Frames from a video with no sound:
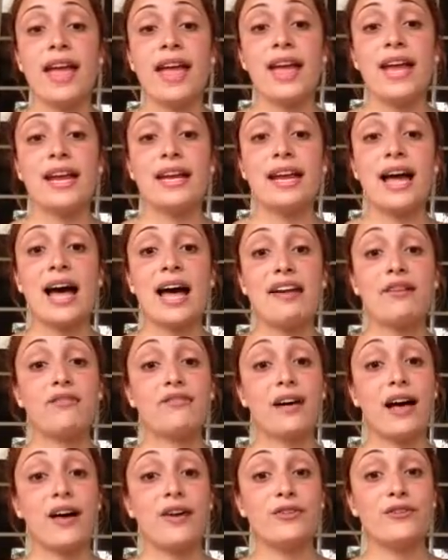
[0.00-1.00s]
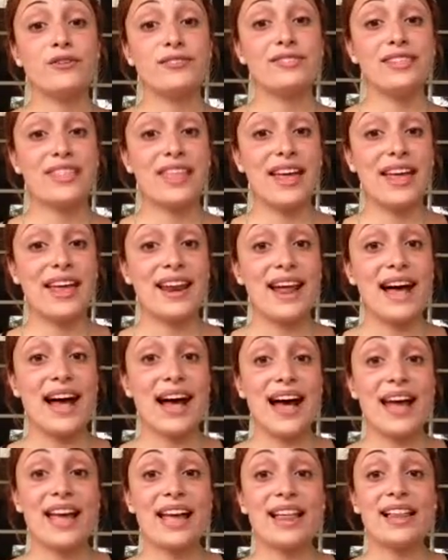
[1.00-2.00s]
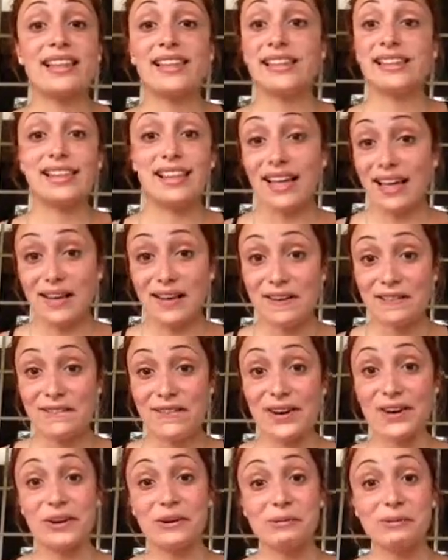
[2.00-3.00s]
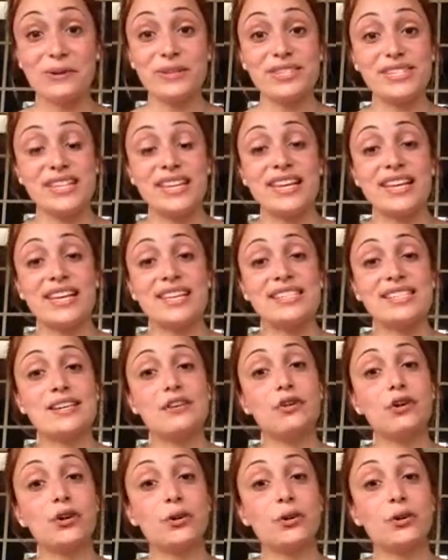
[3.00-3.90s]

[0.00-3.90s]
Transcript: and I found that I love herbal teas and